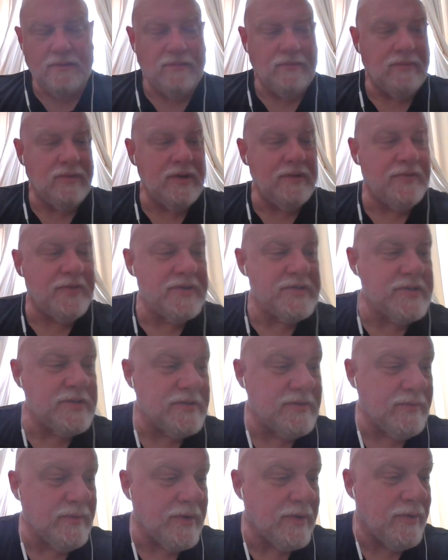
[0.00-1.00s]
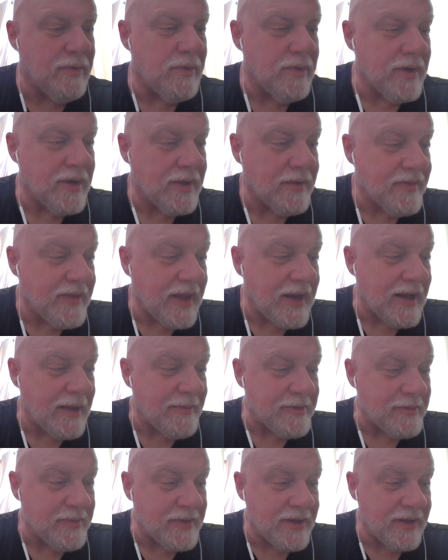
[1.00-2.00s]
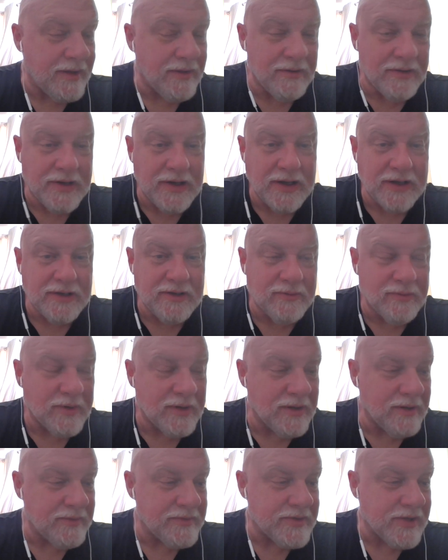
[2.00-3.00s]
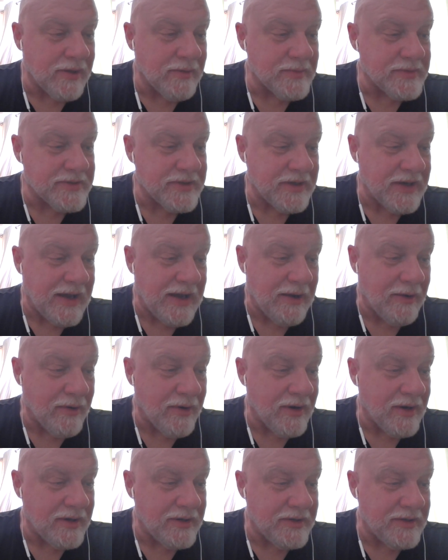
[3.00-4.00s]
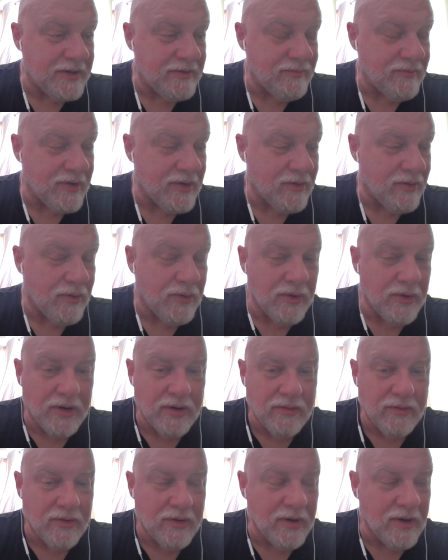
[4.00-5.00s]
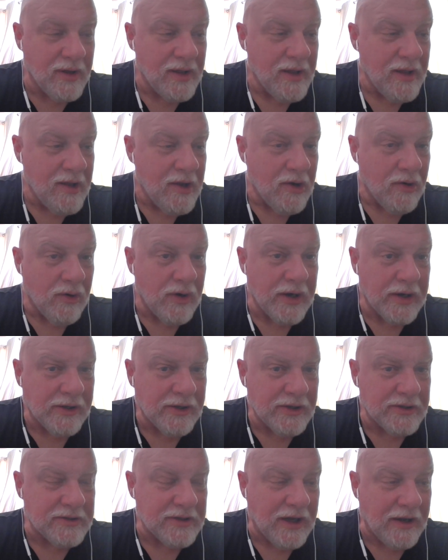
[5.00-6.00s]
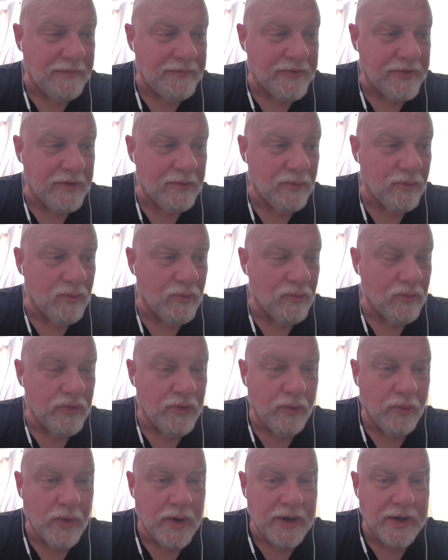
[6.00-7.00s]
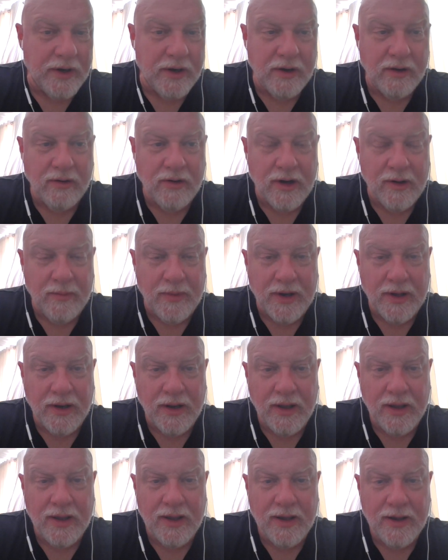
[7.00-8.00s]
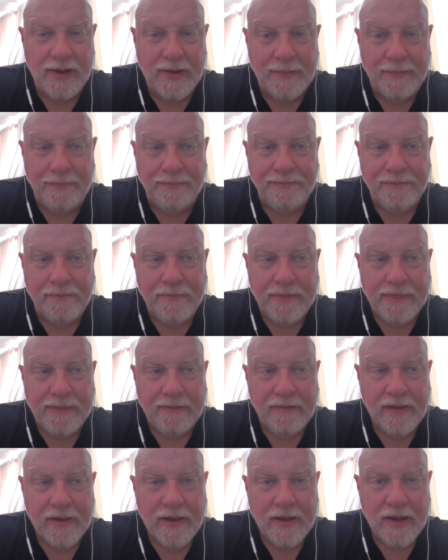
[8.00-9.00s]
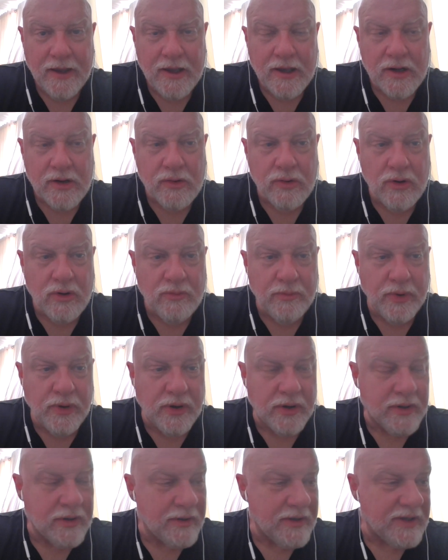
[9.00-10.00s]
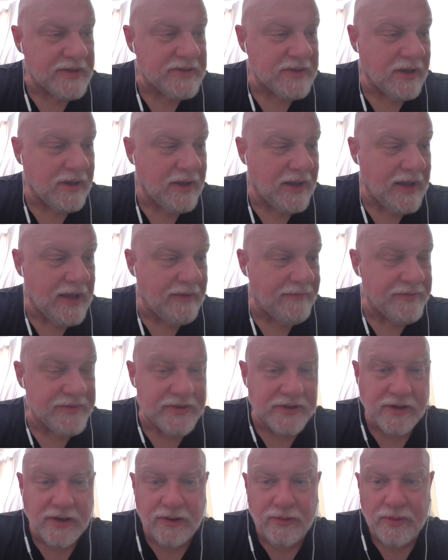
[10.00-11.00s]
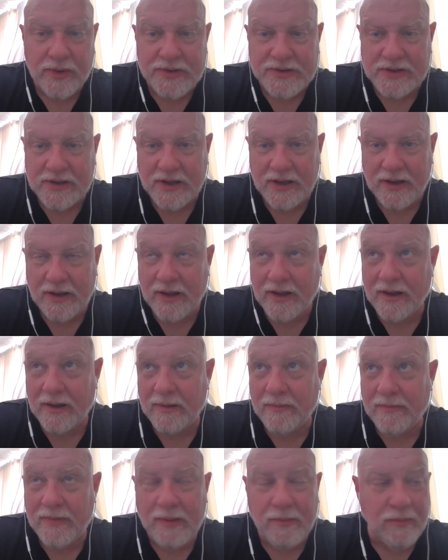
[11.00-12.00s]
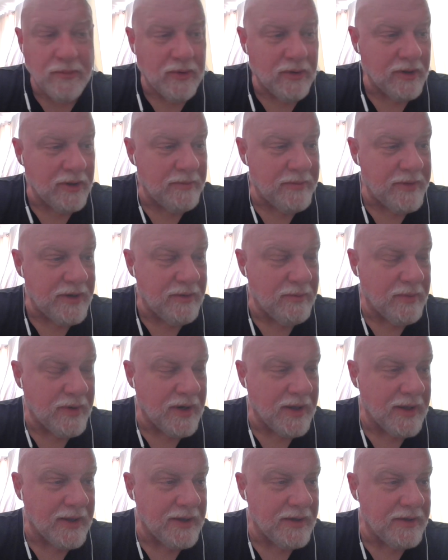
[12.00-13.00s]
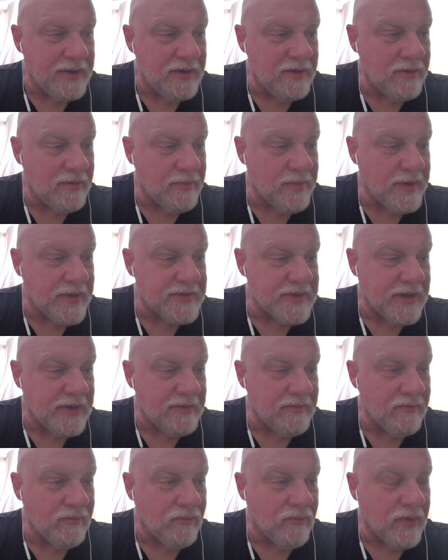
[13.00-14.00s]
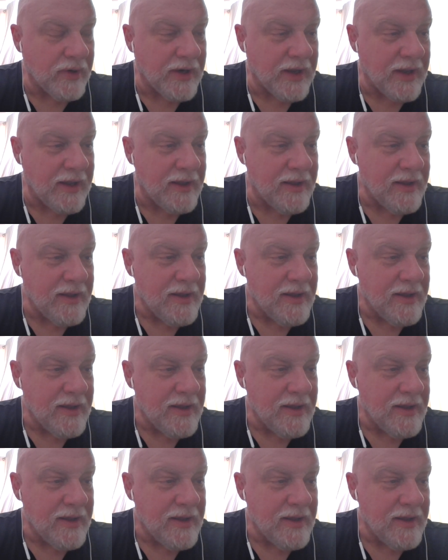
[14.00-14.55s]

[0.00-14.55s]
What if this isn't recording? That happened to me the other day. I did one that was almost an hour. It didn't record, or or I clicked off the the window. I'm on a um, Chromebook. That's all I have. It's another reason I, I'm more limited in what I can do because I when I